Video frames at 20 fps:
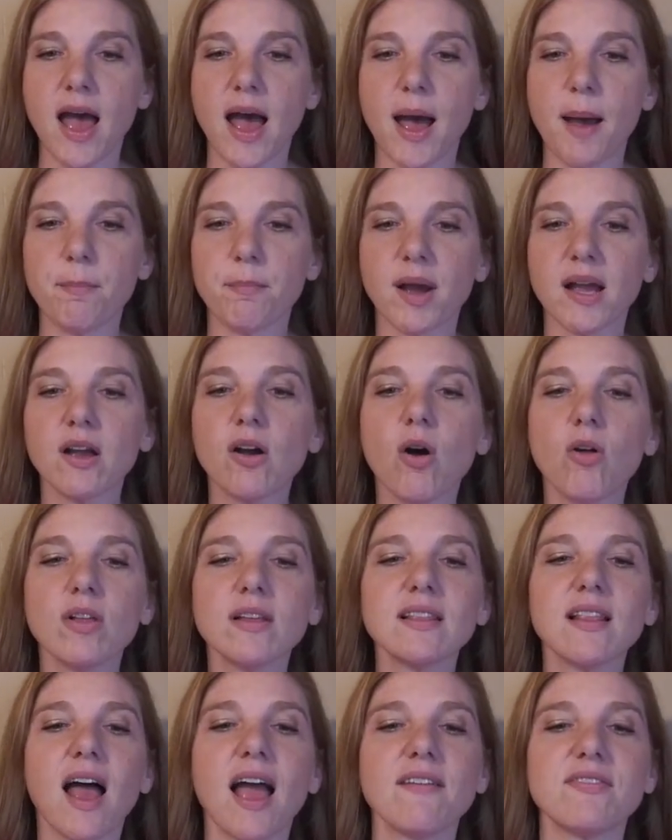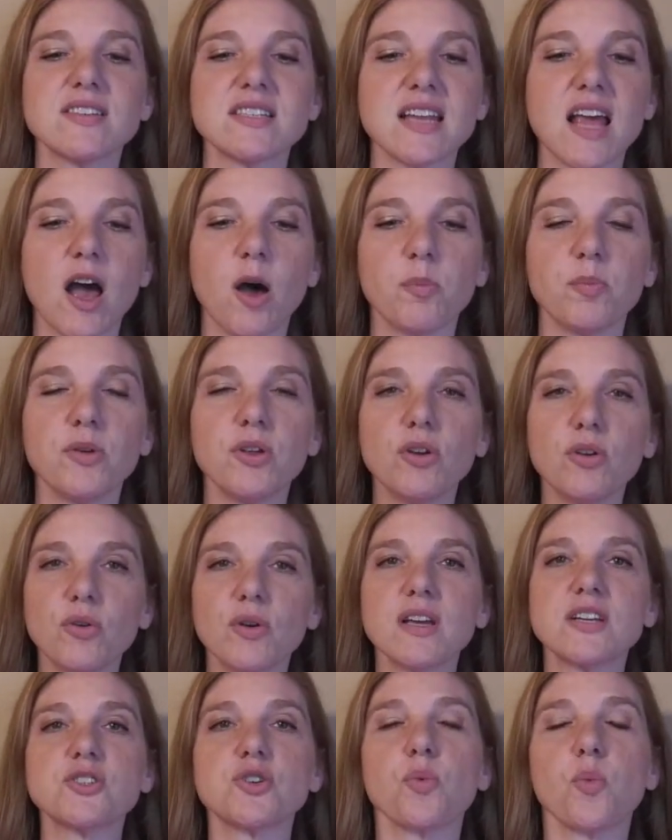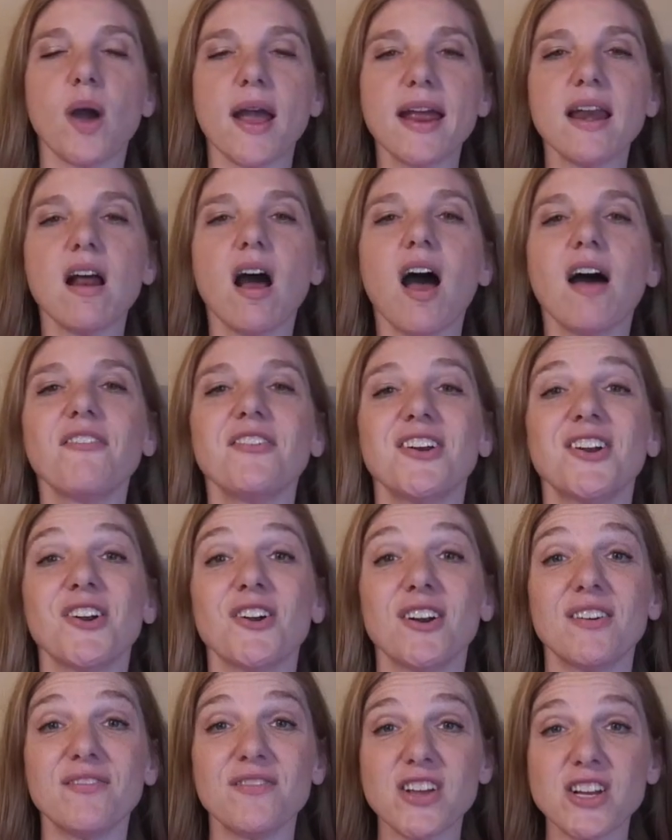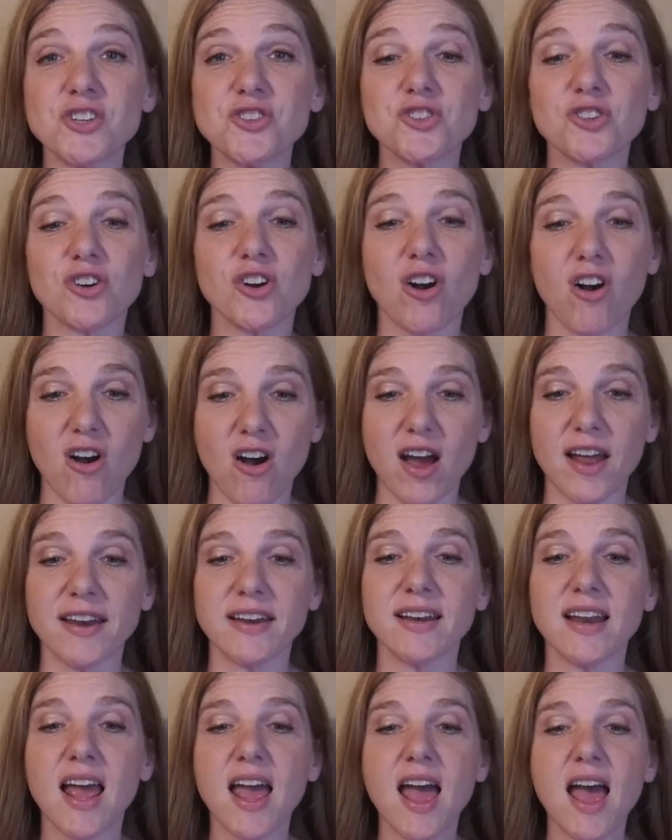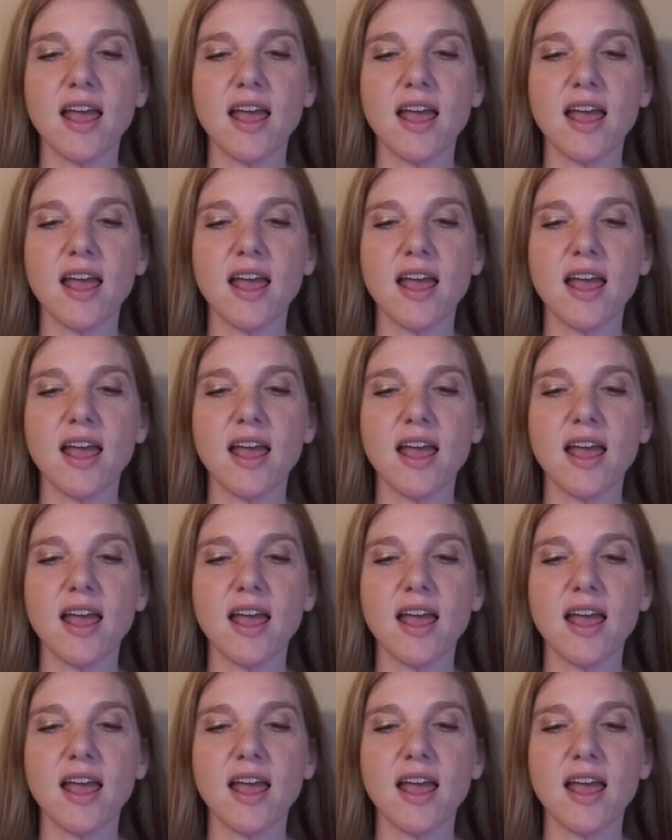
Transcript: My goal in life is to help you get your weight off and your adventure on.